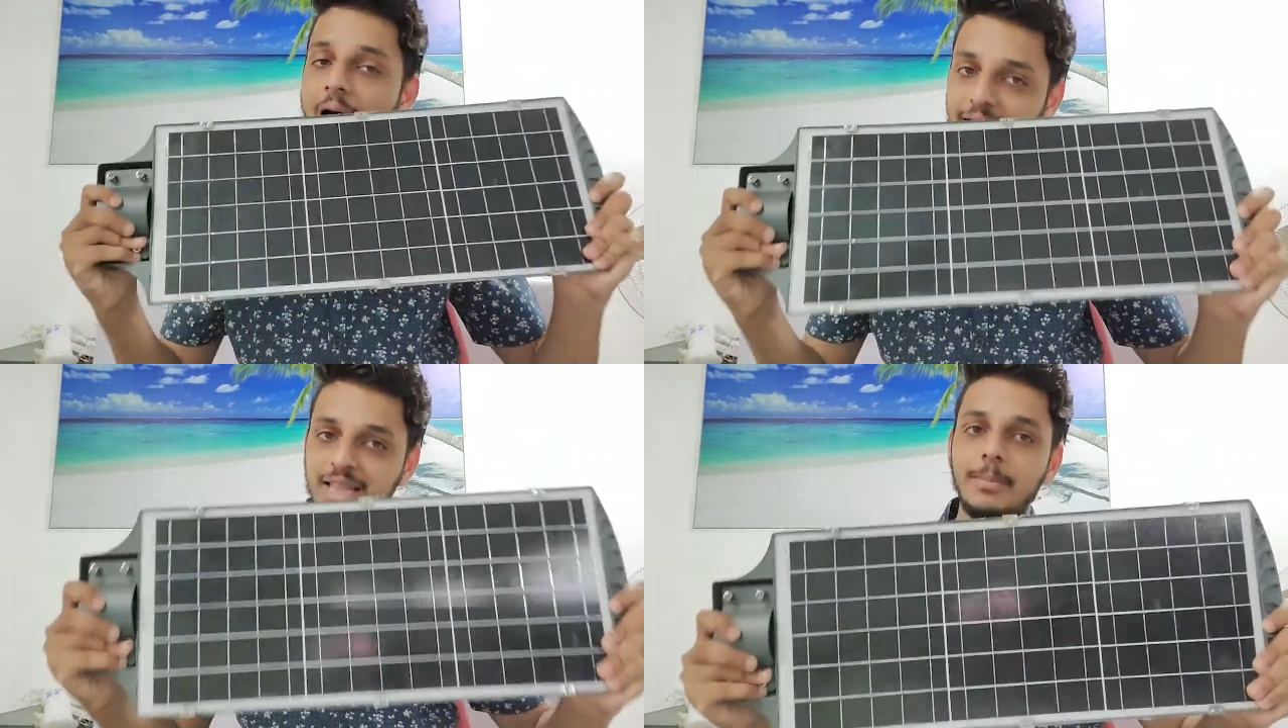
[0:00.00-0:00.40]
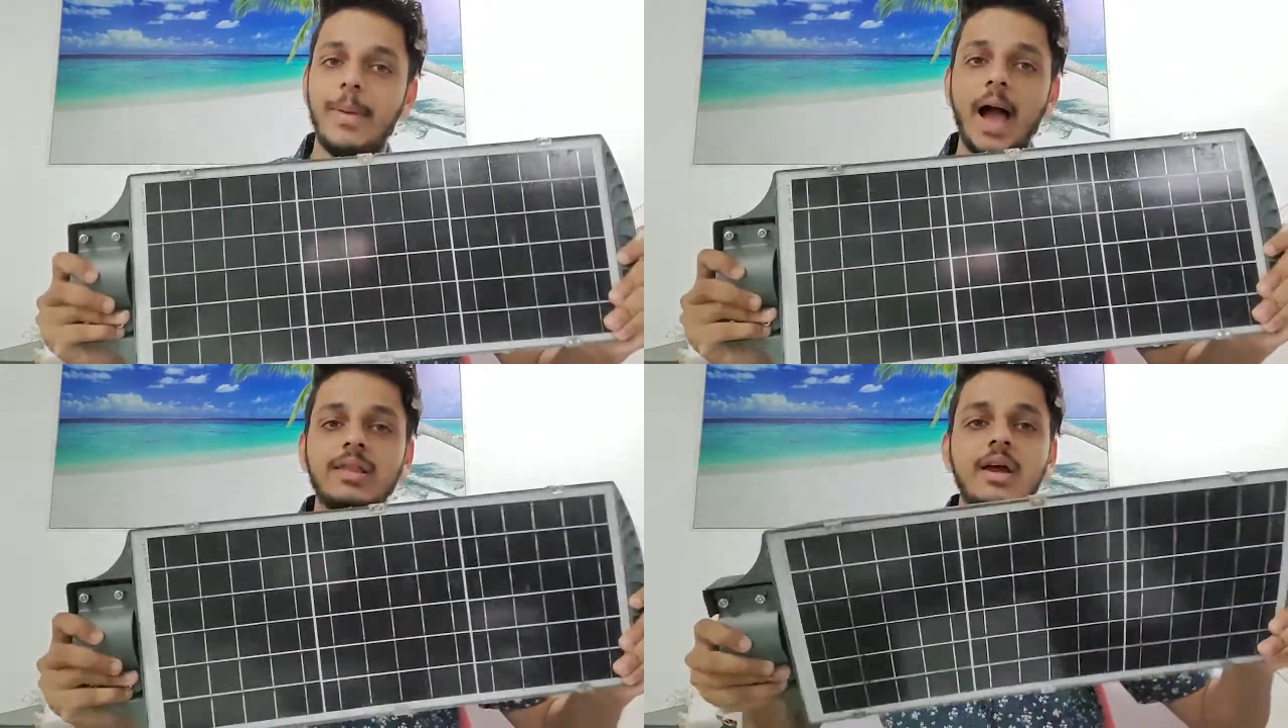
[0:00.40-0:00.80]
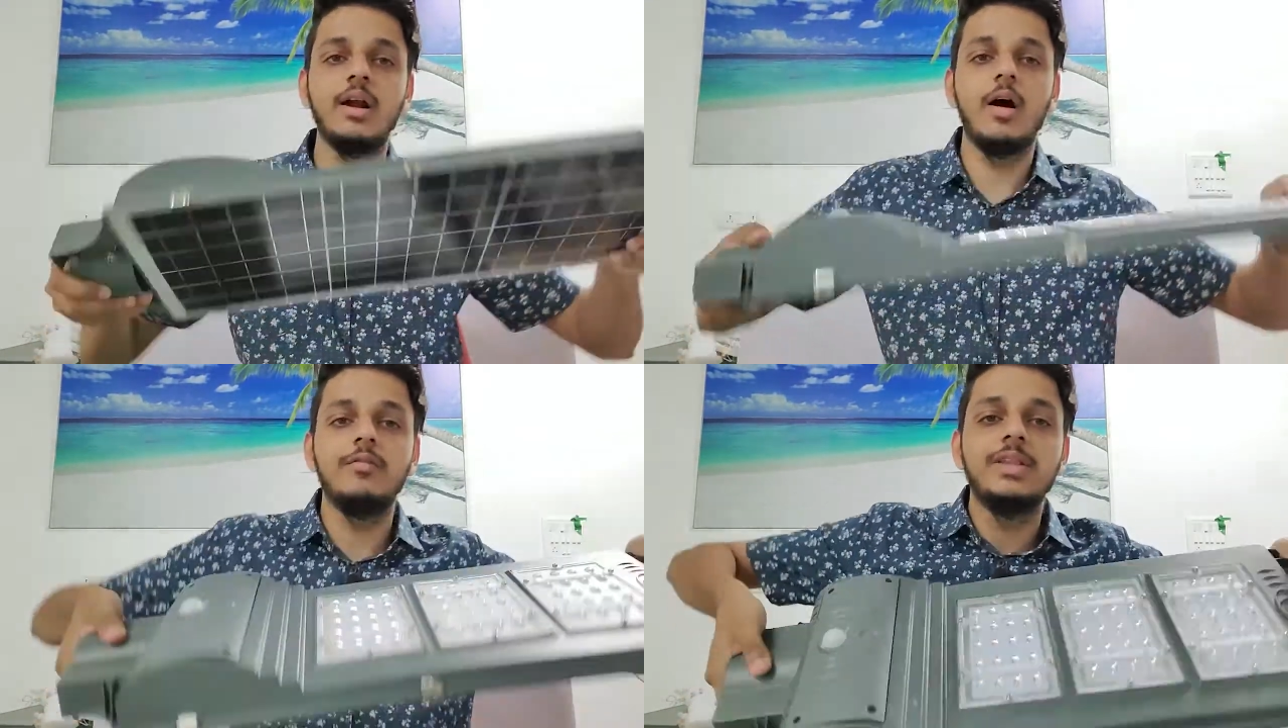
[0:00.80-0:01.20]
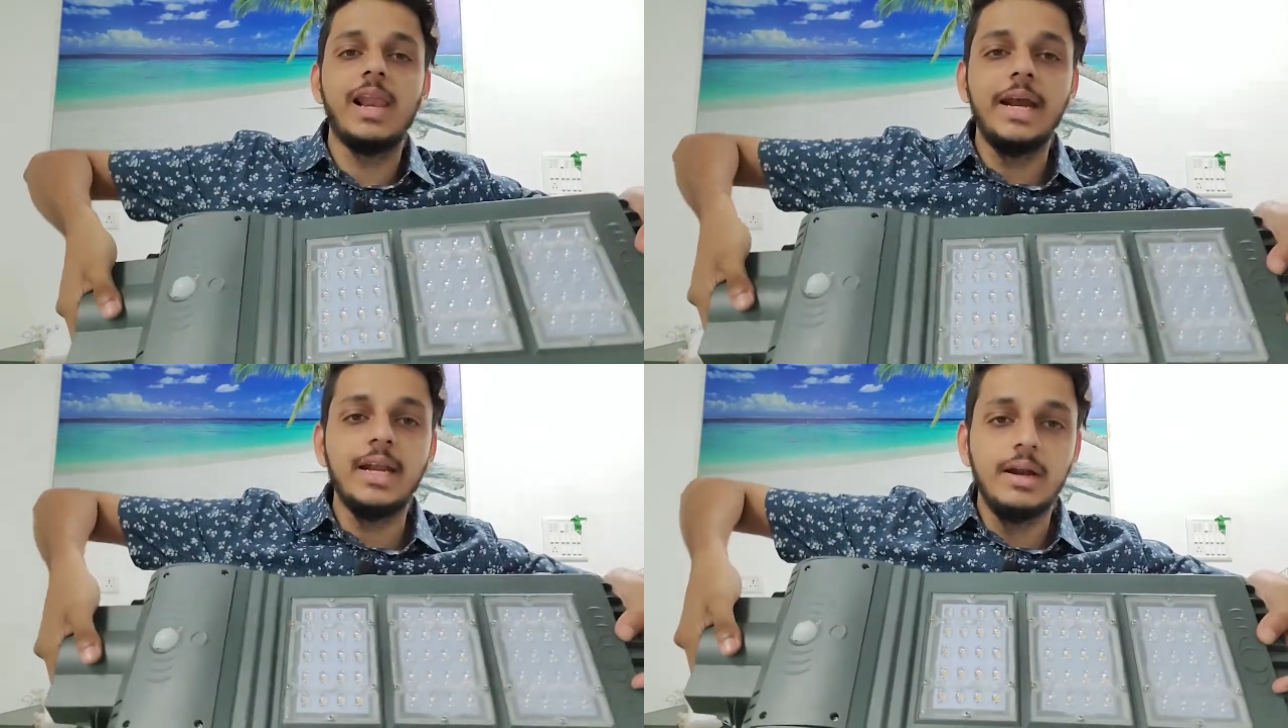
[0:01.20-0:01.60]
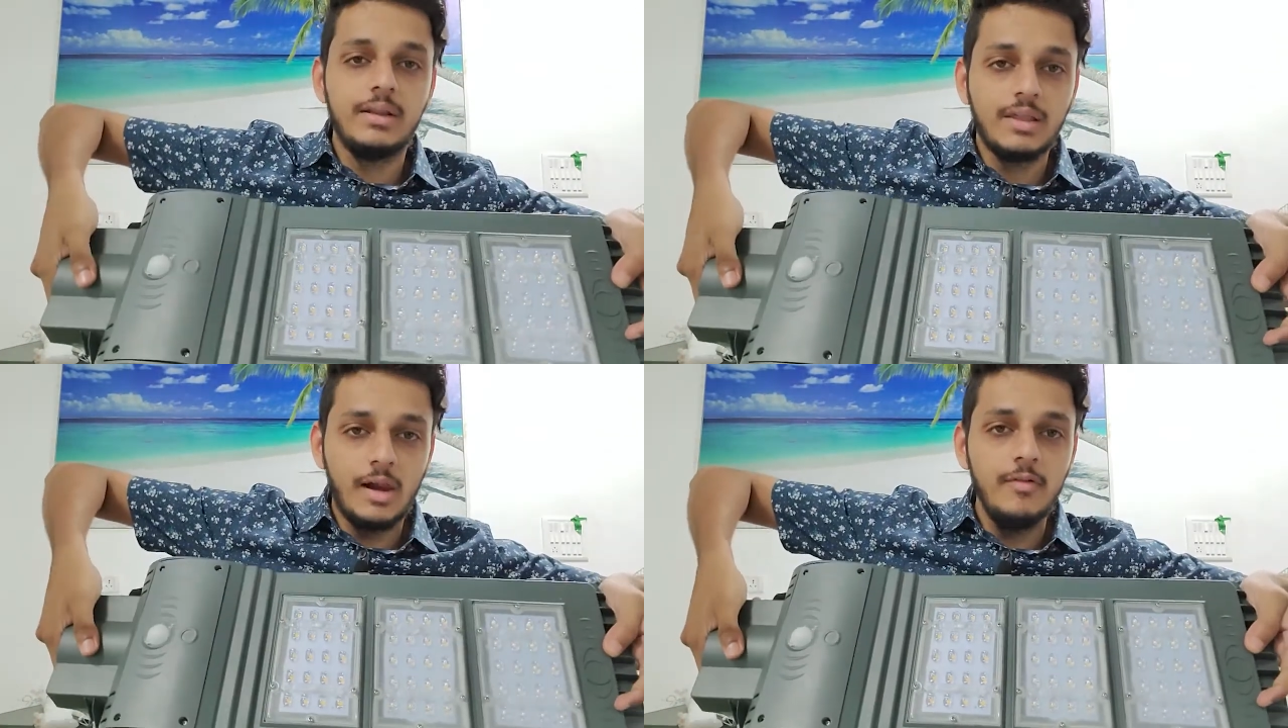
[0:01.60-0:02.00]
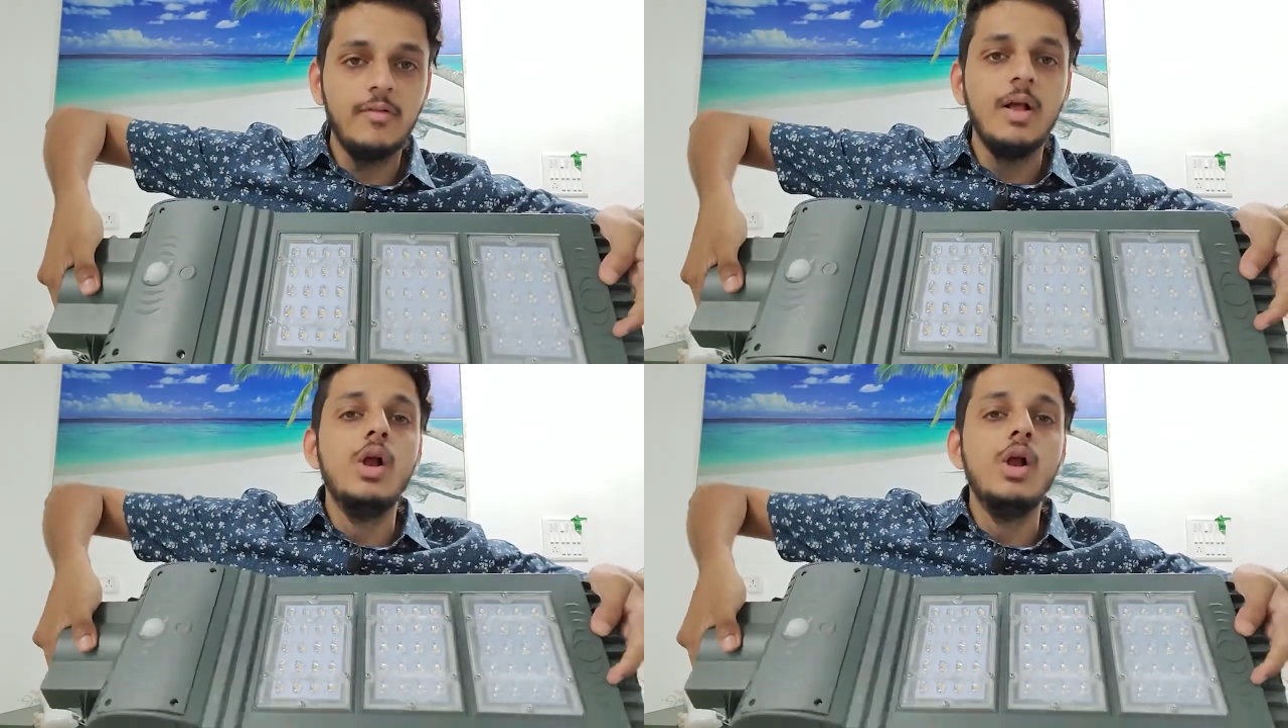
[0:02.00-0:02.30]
in the backside of the light itself.